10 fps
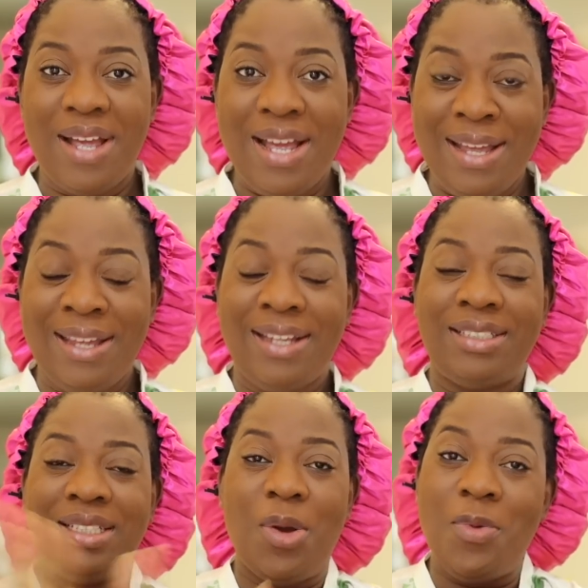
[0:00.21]

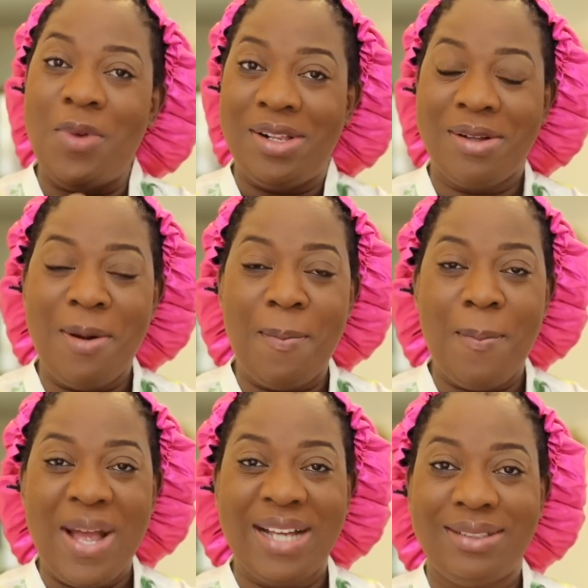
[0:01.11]
guys, welcome
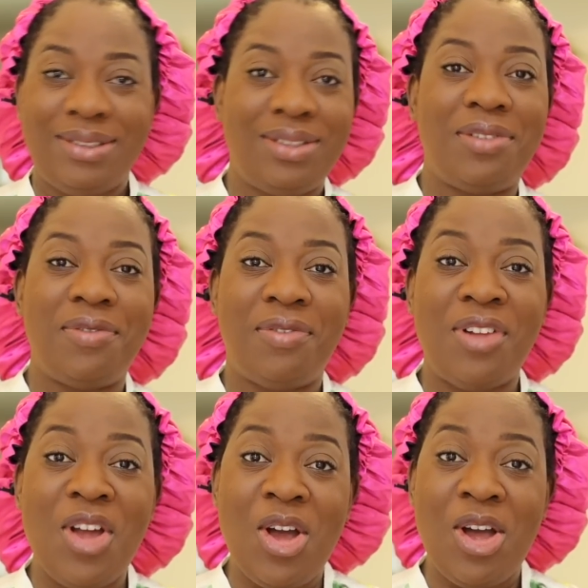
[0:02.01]
back to the
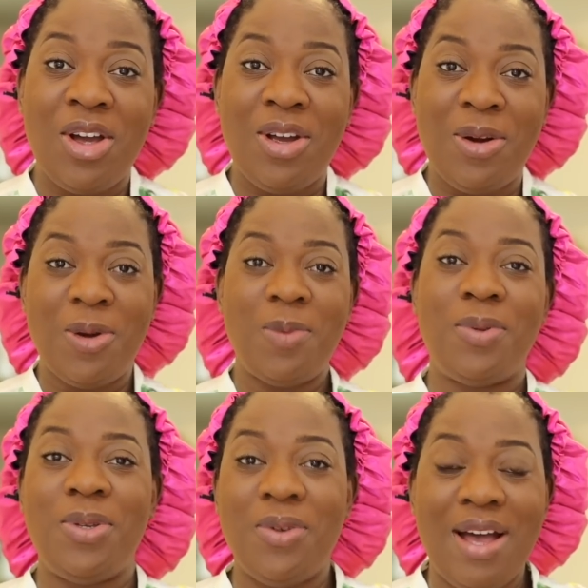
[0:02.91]
vlog.
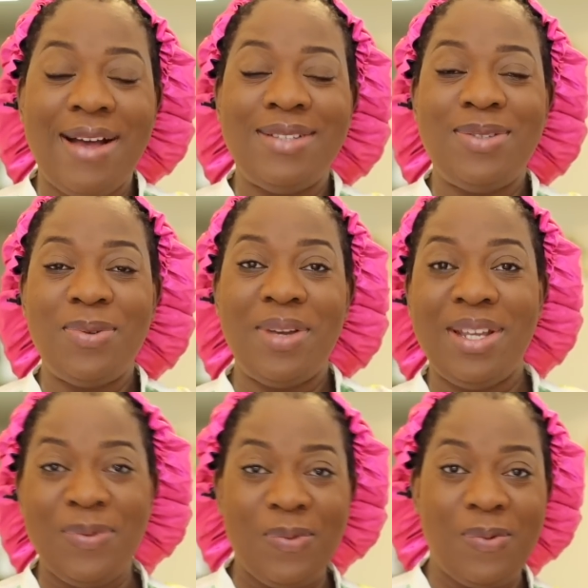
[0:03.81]
Hope you are
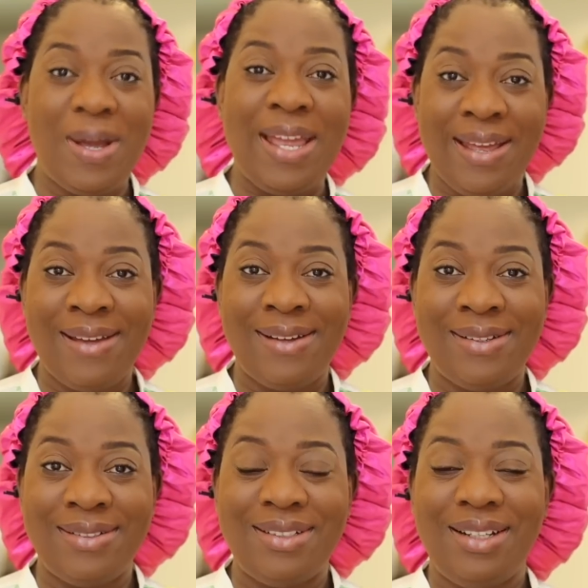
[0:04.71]
doing
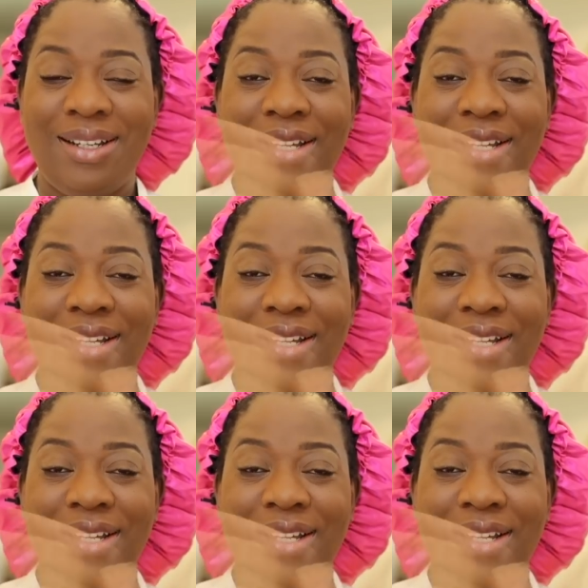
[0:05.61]
well.